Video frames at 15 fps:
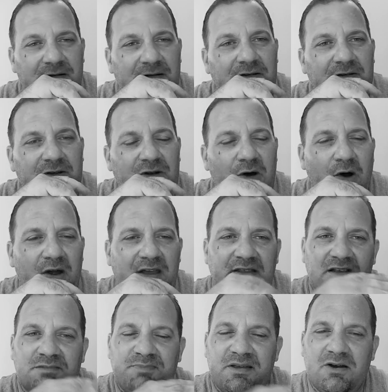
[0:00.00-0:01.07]
And
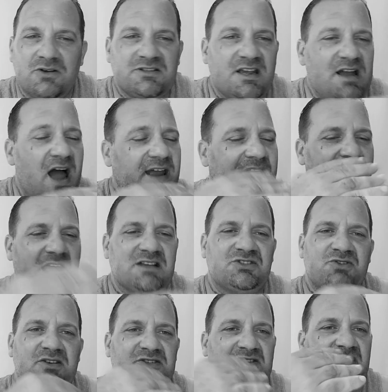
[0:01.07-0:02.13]
these pills, like, I can't
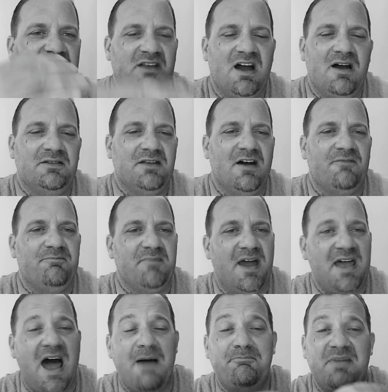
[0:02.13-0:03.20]
stress it enough, man.
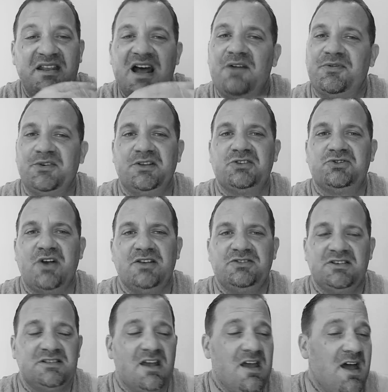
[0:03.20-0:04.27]
I've been out there in the
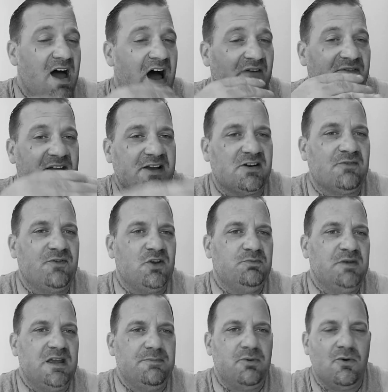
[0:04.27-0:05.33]
trenches. I've interviewed
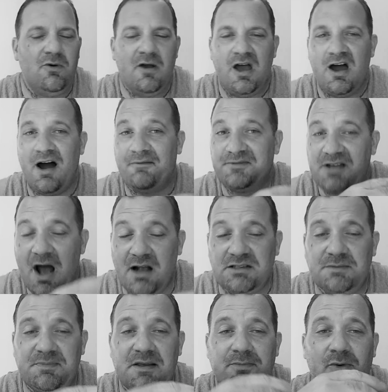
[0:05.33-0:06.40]
people. I've talked to
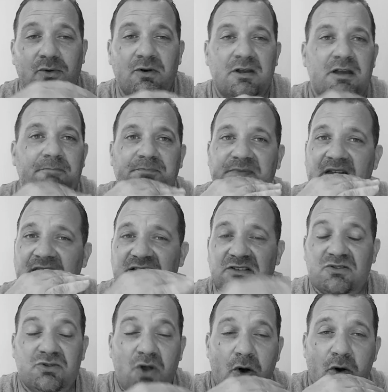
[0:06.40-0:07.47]
people. It's
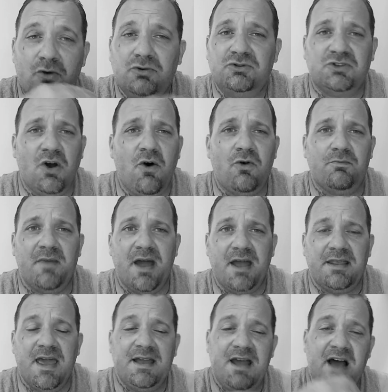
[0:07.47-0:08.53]
no joke, man.
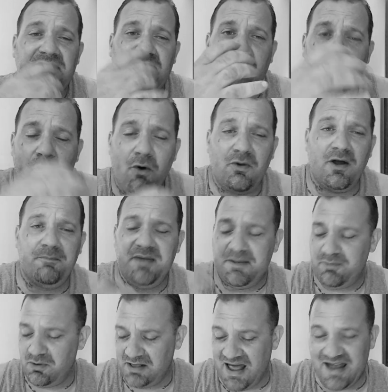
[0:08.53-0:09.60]
It got a hold of
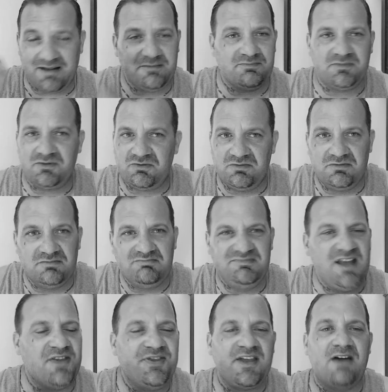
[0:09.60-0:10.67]
people like
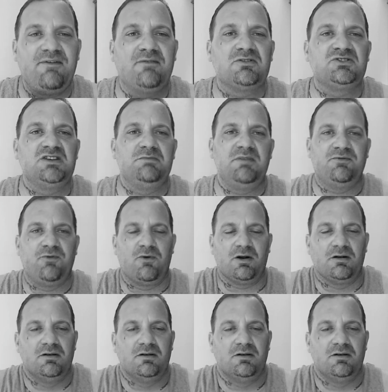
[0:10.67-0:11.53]
nothing I've ever seen before.